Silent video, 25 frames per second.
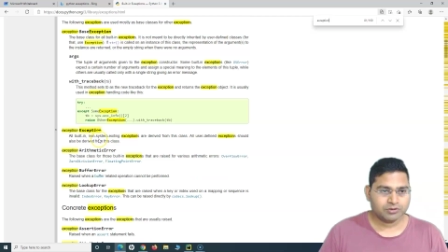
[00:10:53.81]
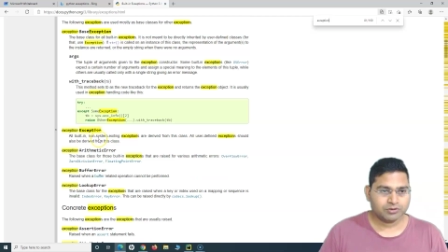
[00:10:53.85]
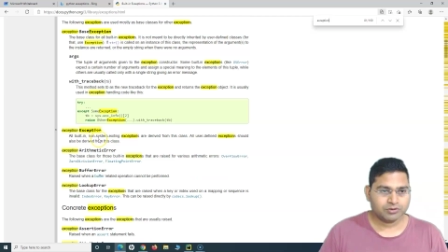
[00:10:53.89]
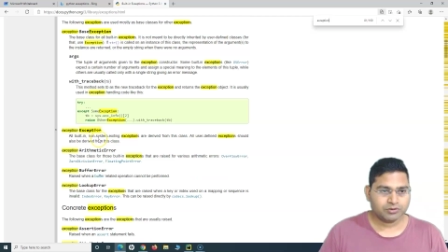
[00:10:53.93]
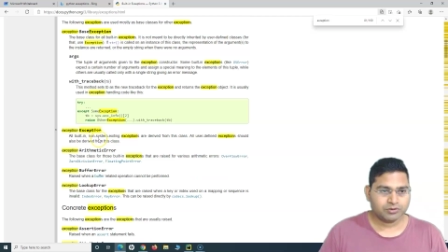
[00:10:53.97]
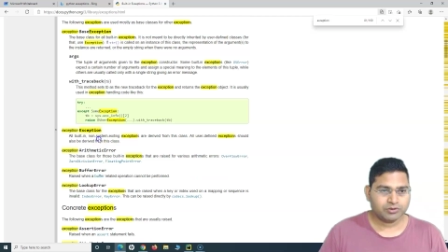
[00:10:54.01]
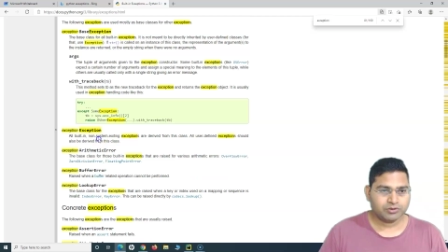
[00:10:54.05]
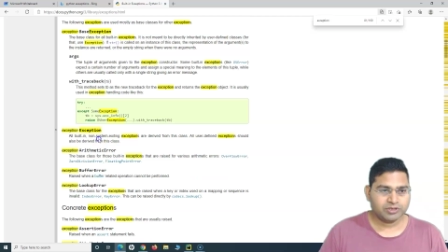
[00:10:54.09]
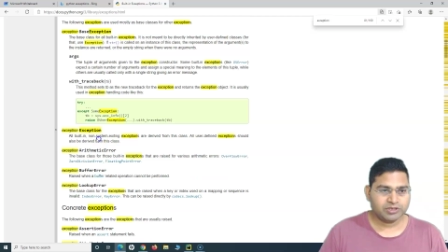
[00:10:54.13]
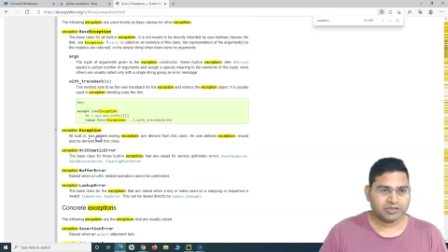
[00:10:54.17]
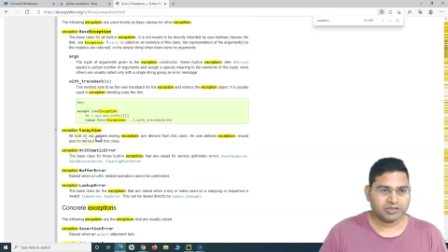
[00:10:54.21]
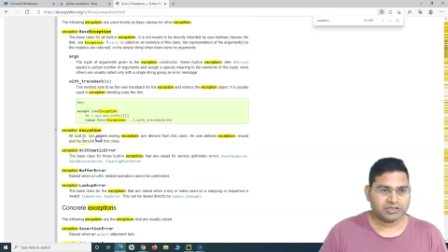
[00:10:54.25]

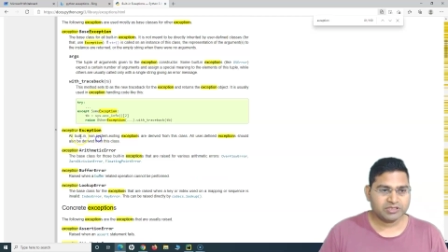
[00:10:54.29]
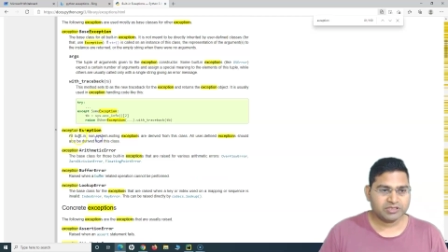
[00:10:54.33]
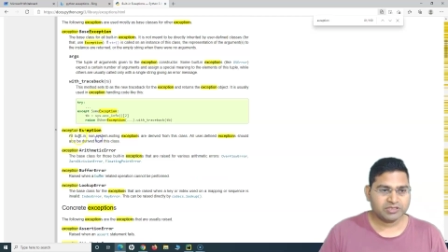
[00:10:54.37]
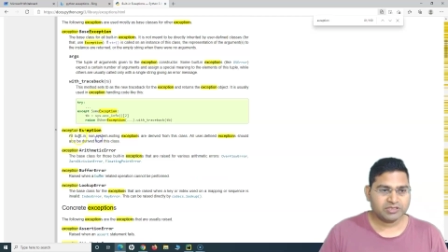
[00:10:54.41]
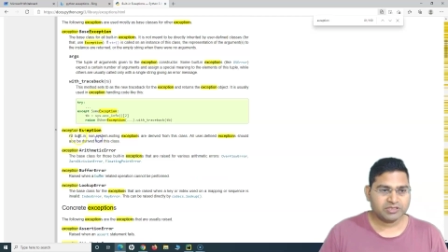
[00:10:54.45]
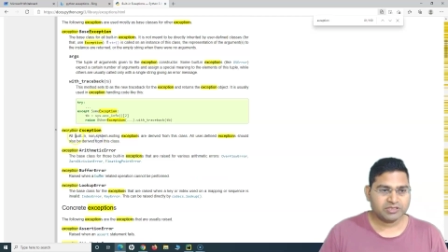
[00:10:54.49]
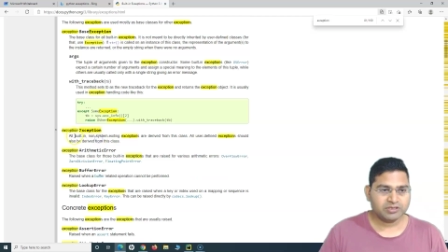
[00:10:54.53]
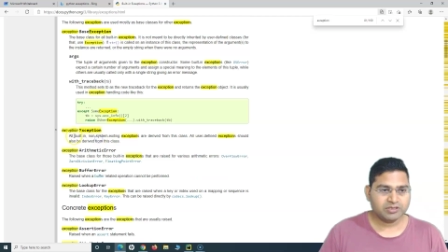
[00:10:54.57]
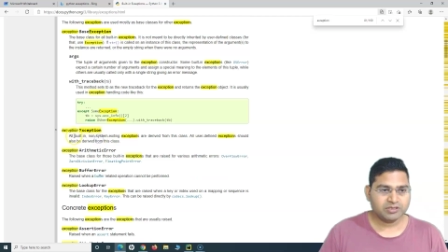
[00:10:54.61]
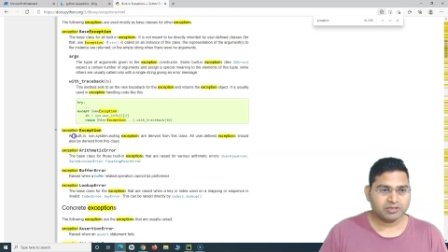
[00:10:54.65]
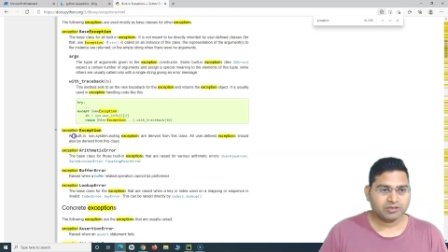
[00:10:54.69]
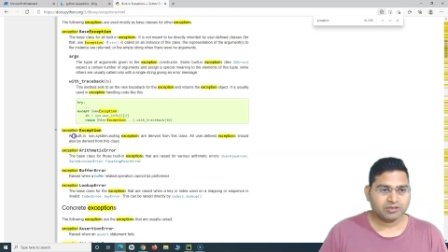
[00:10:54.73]
so this
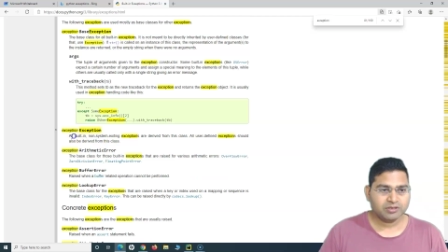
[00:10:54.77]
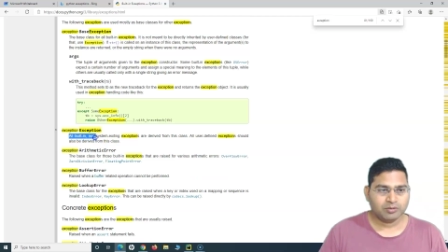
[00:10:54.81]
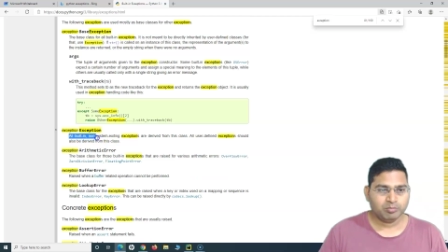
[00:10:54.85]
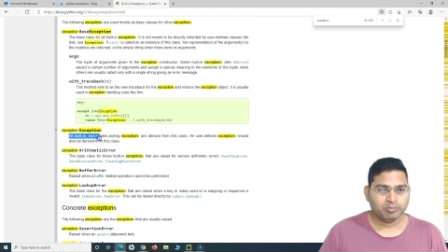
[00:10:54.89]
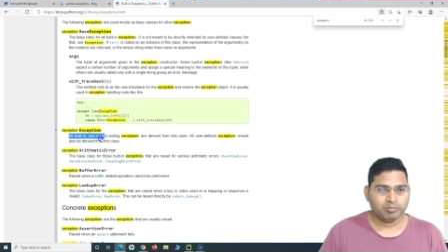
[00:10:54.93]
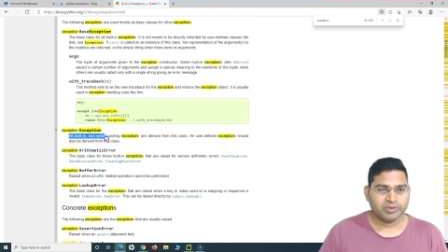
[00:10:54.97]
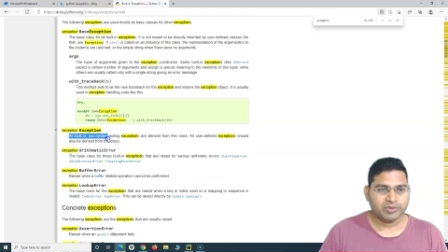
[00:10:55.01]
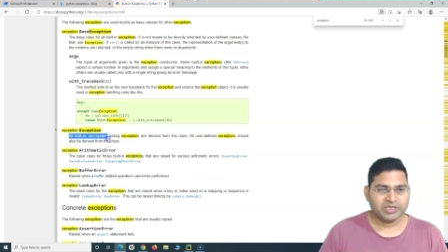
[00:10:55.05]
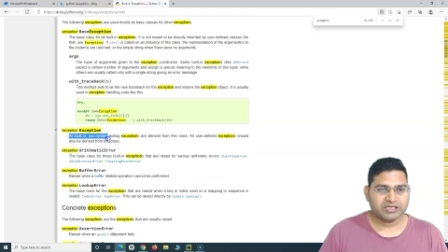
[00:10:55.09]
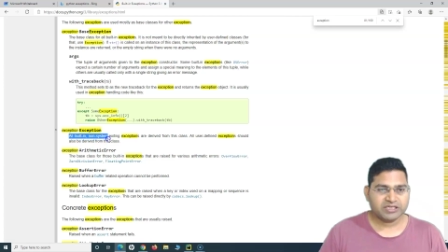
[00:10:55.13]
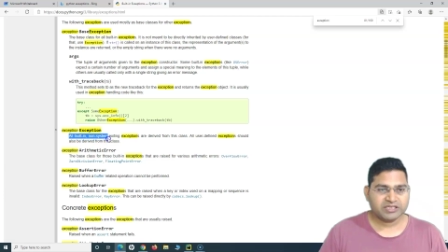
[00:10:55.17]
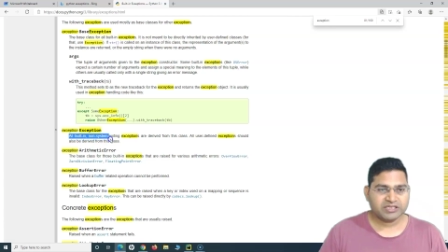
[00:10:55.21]
is the
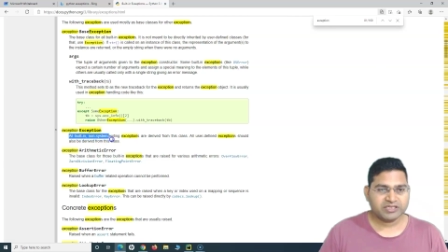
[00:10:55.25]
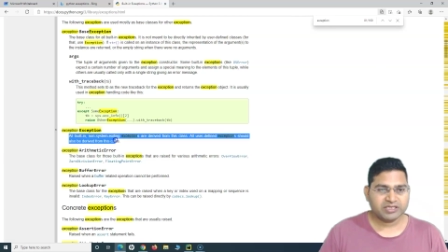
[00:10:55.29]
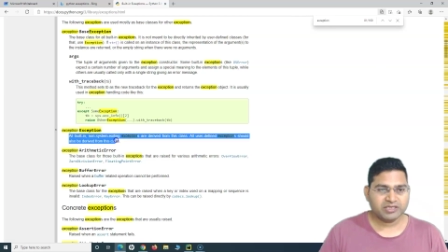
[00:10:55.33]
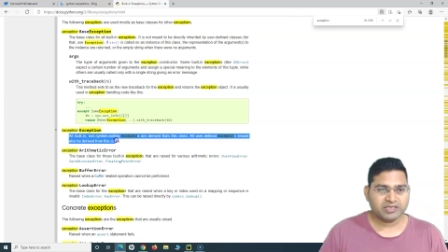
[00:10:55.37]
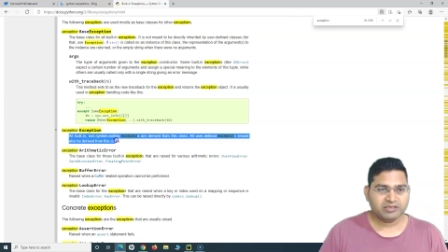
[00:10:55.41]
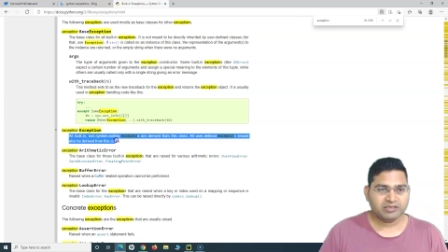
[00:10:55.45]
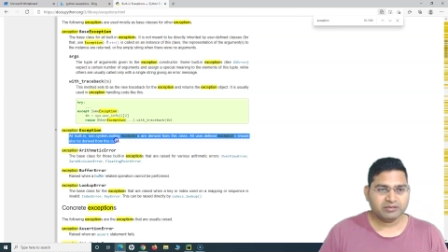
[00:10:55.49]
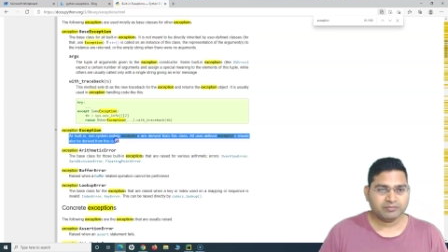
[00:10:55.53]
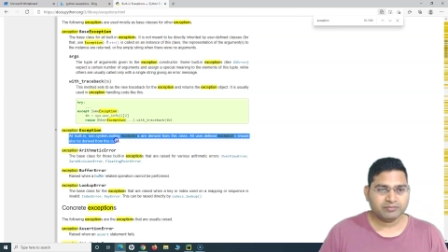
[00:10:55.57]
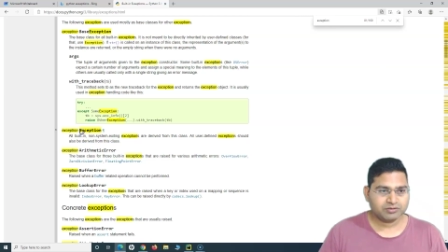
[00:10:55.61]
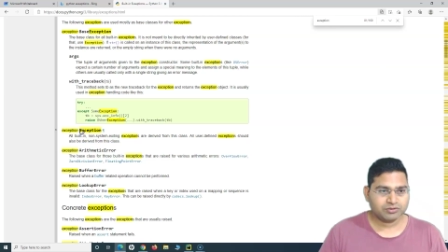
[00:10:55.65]
built-in.